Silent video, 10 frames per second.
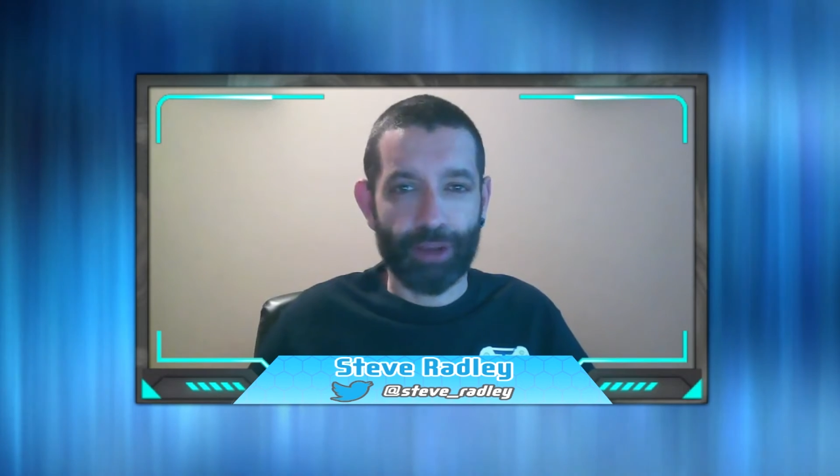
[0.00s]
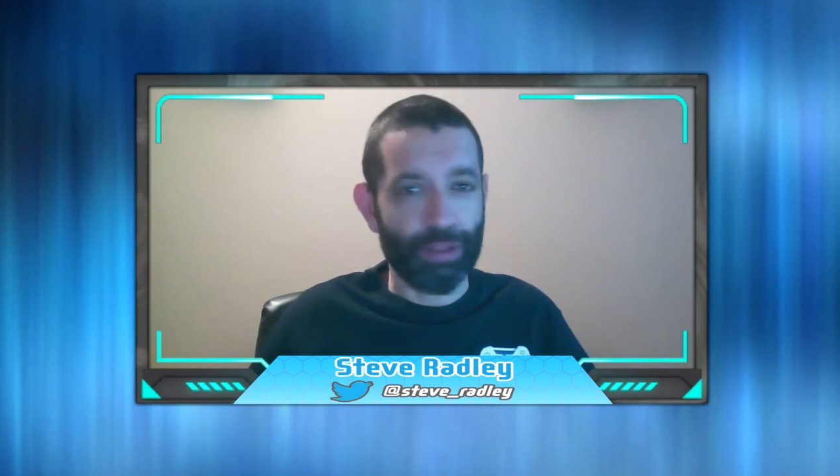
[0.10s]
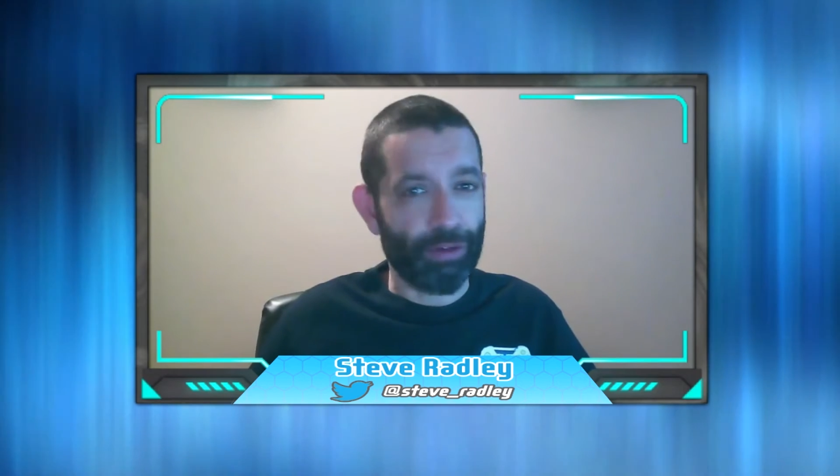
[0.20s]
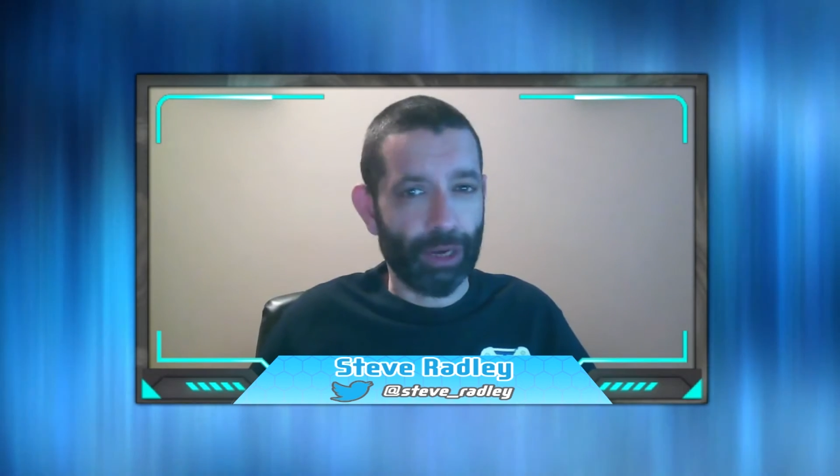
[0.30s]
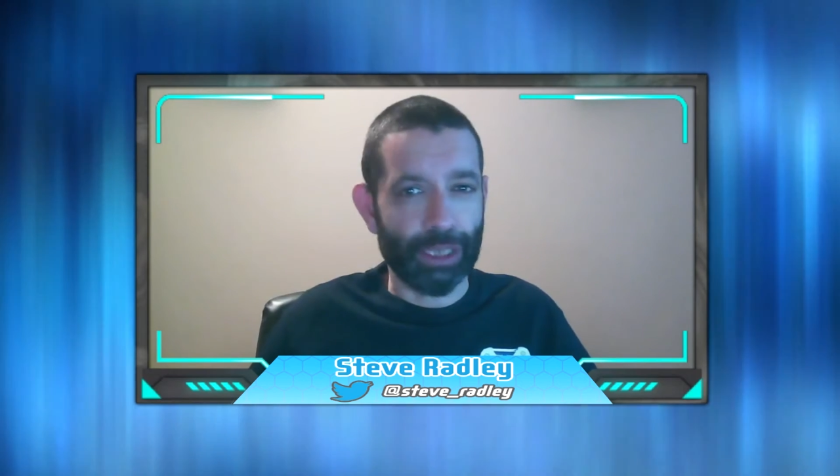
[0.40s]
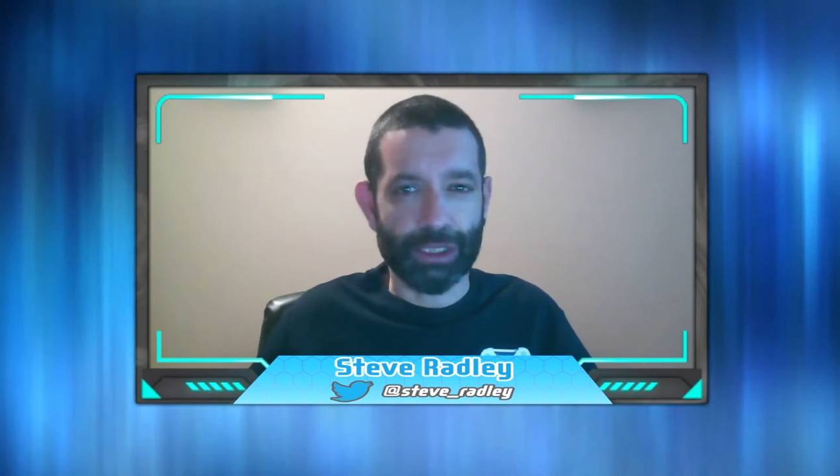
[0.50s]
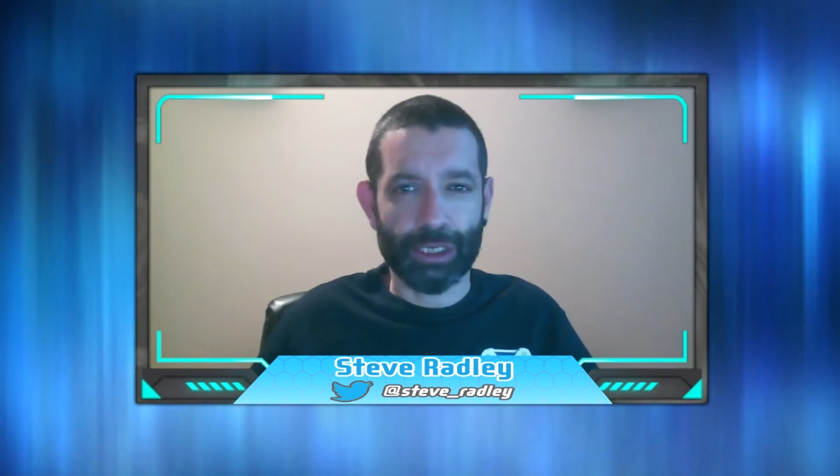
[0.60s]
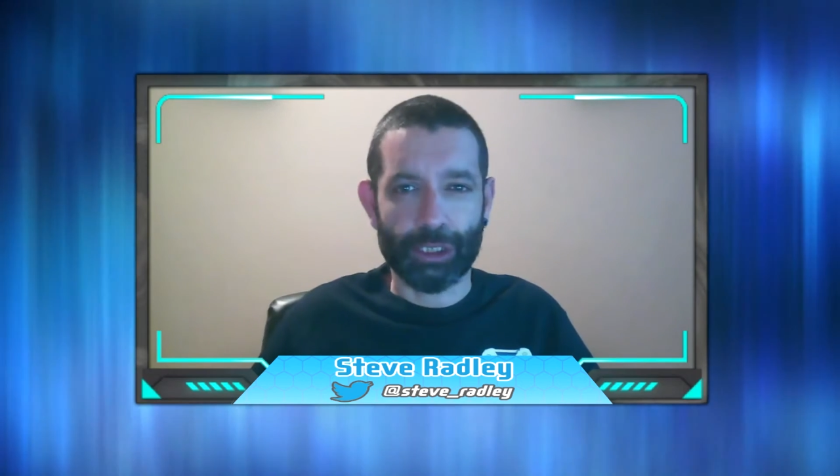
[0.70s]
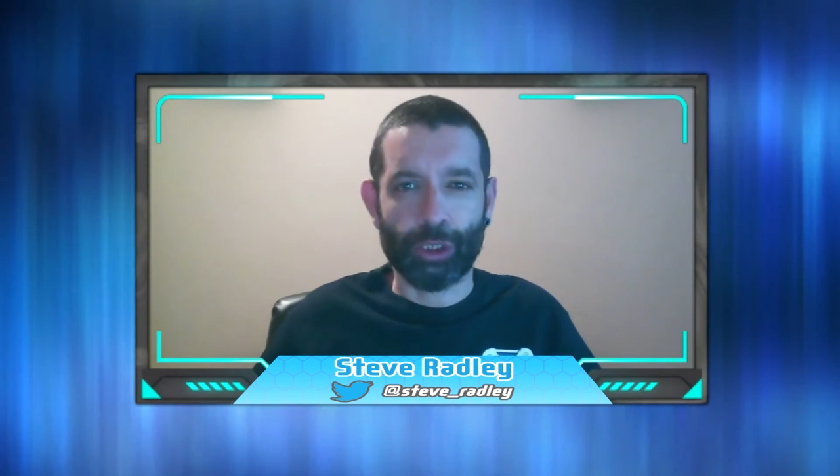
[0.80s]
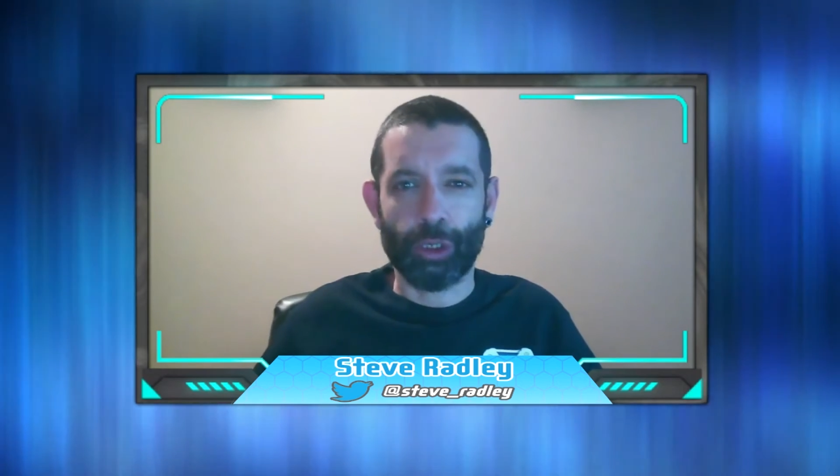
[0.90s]
they release an
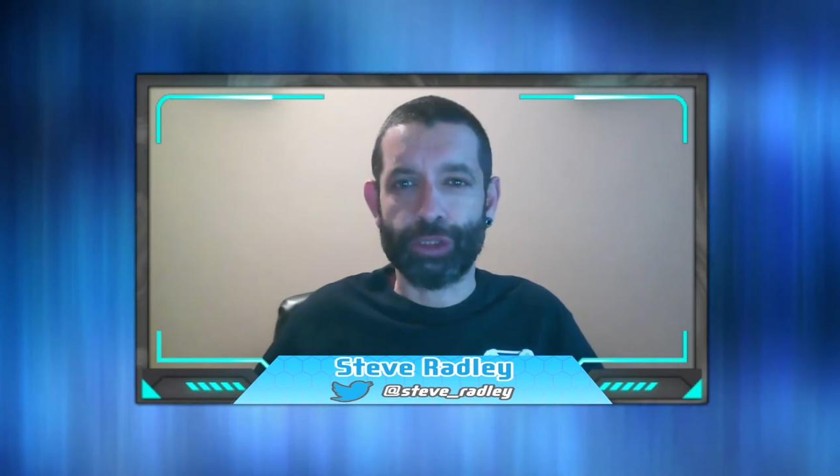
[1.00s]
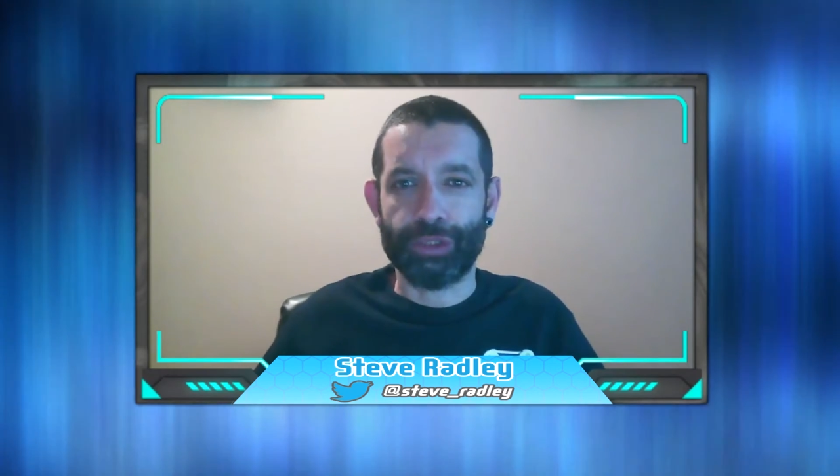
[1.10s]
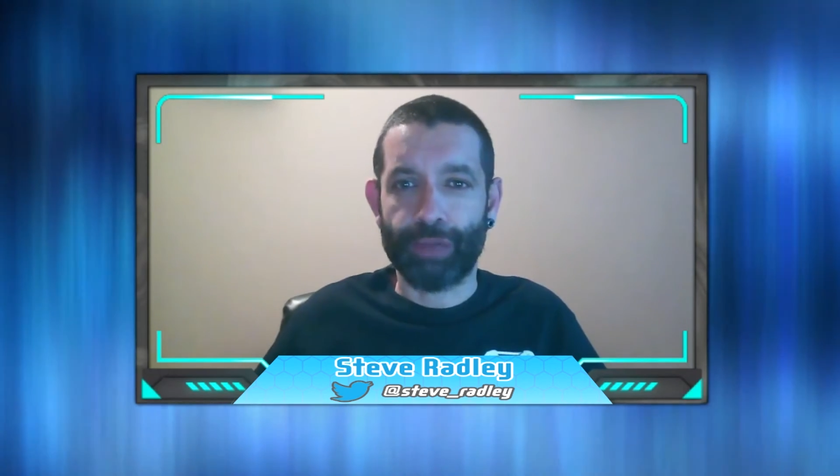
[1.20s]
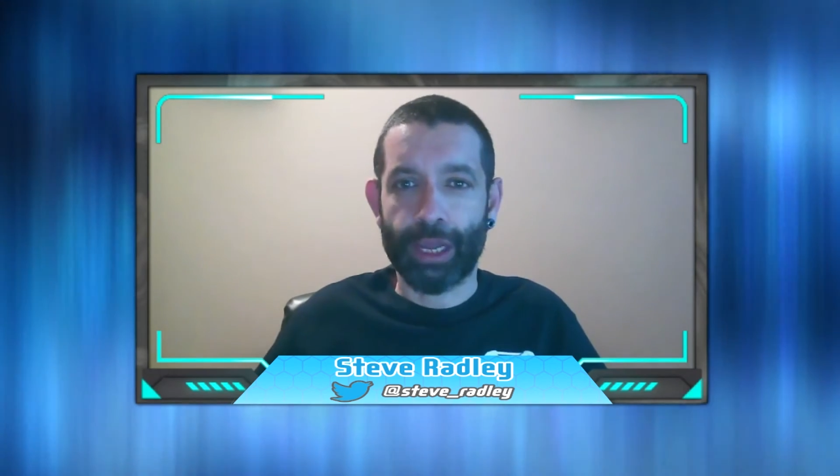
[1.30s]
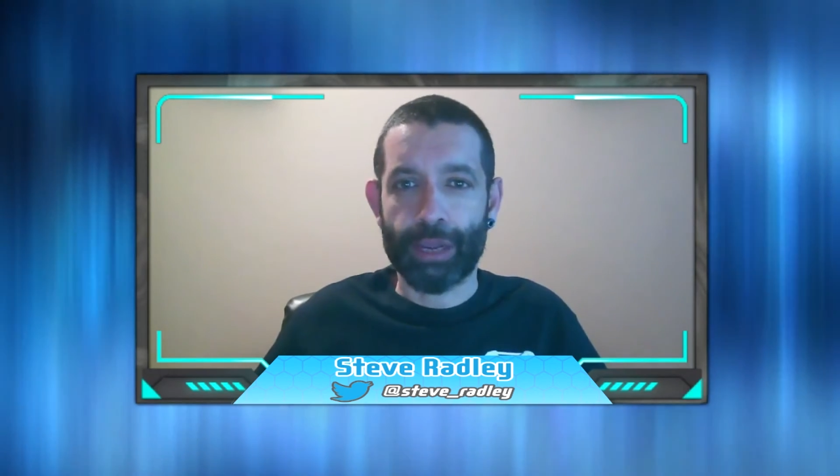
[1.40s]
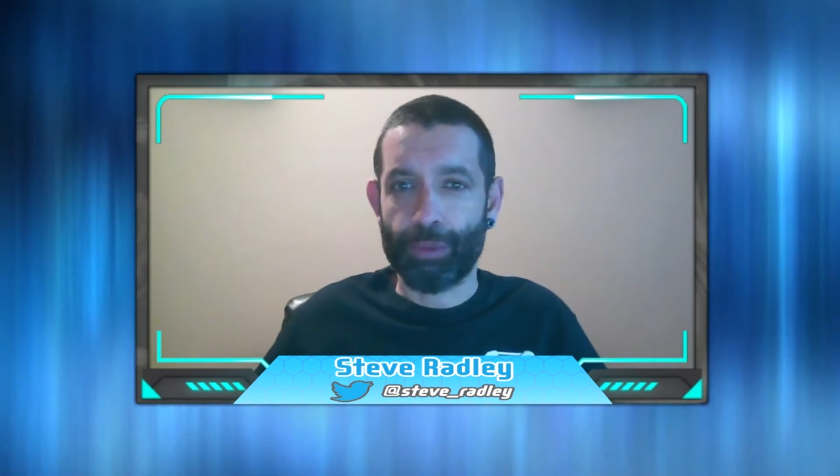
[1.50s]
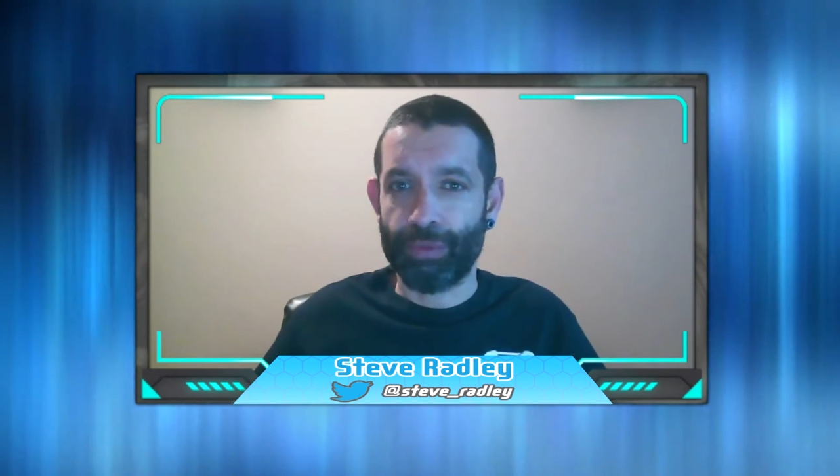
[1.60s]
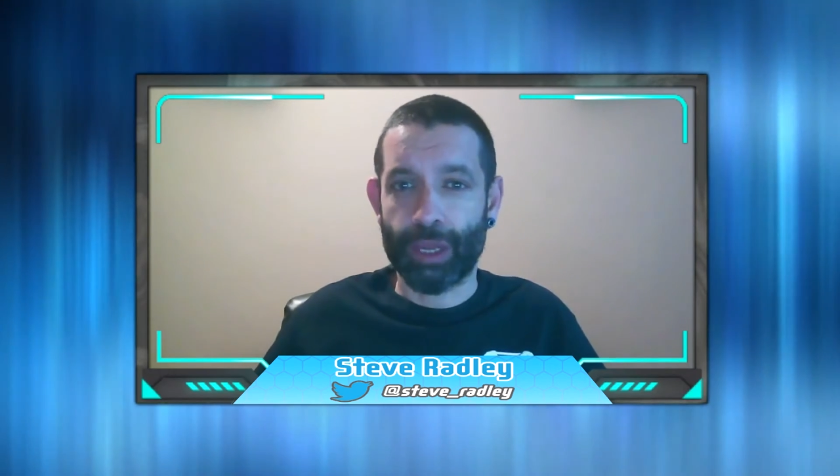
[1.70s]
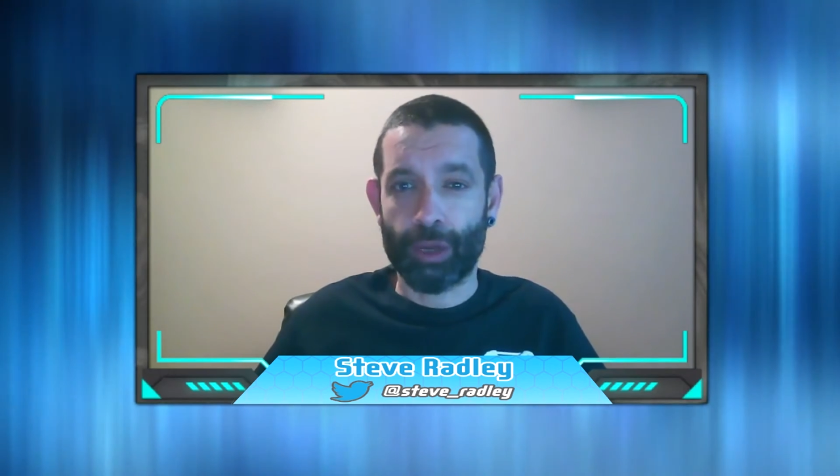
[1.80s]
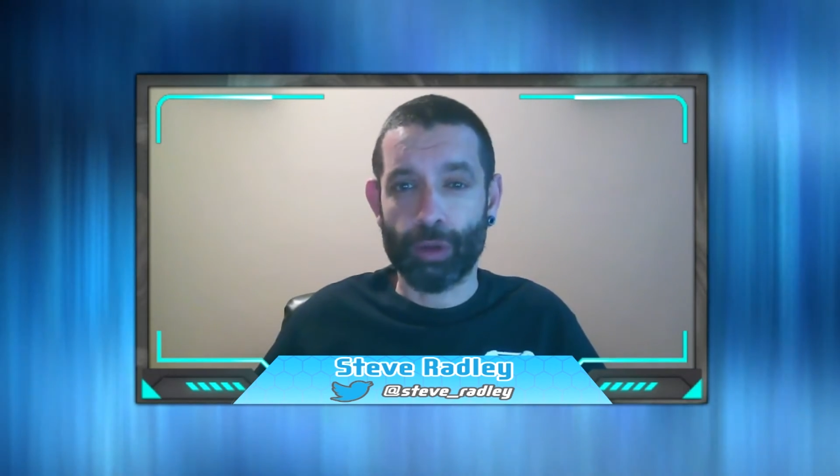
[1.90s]
exclusive game with
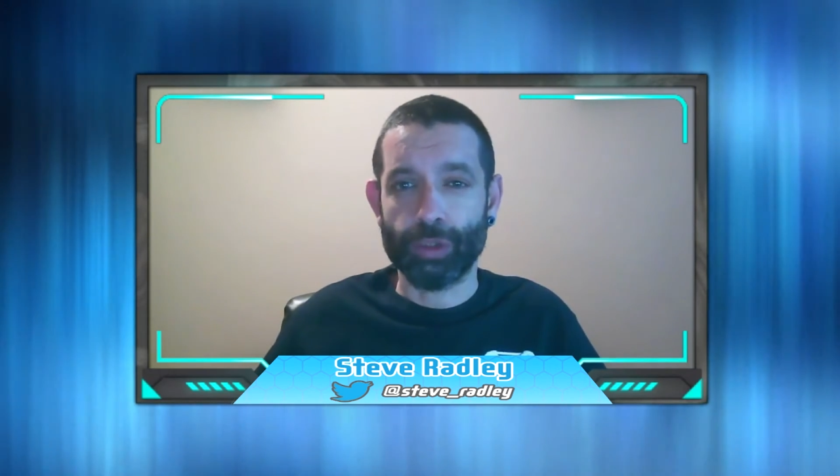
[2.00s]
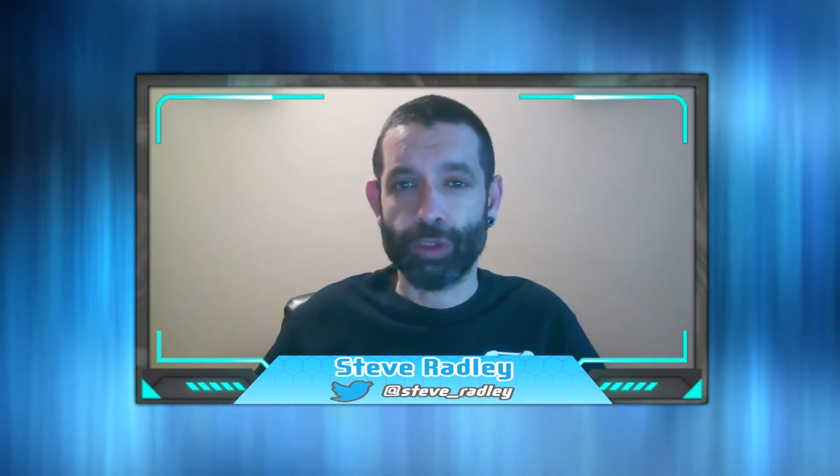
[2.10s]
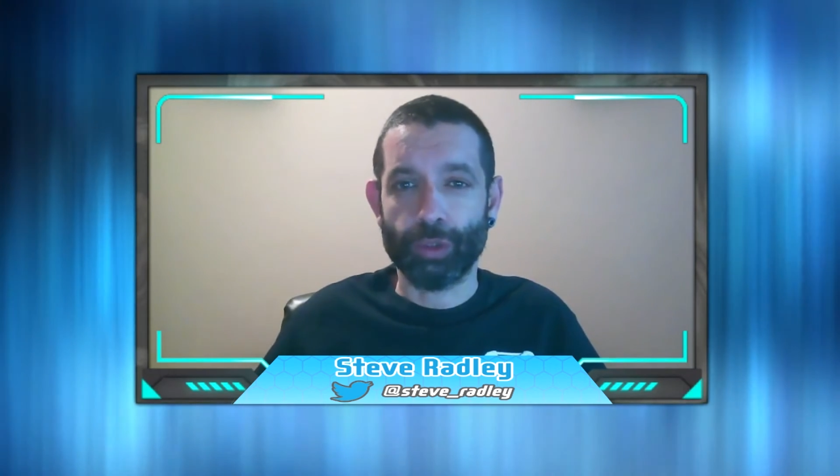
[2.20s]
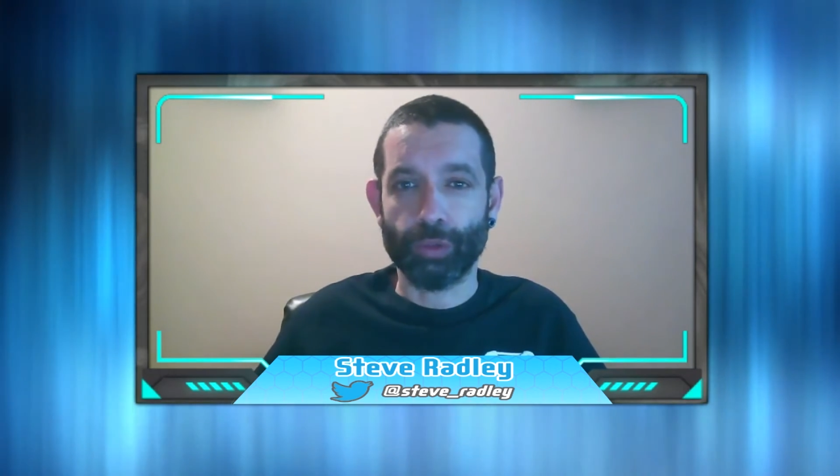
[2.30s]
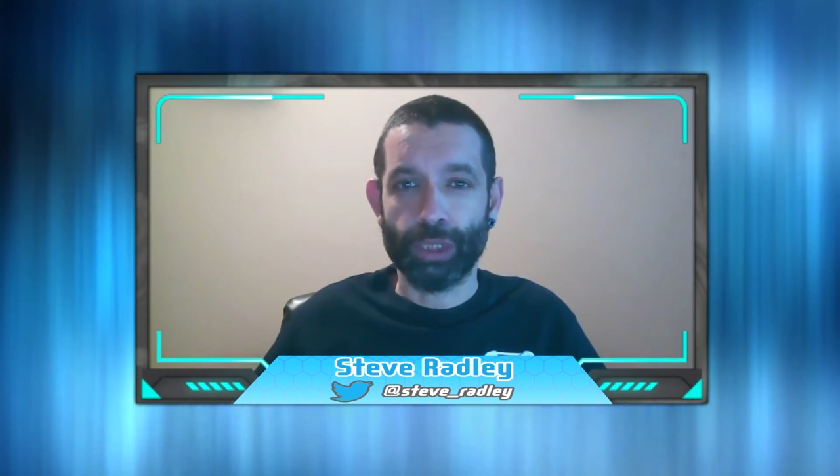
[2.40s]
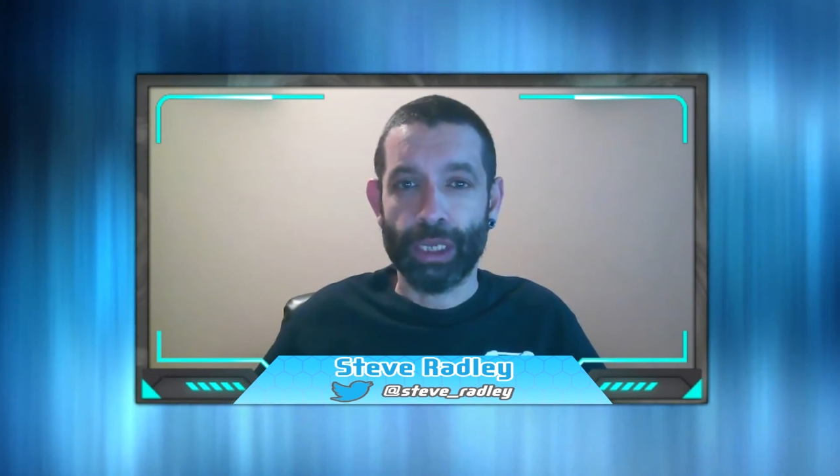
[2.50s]
their consoles,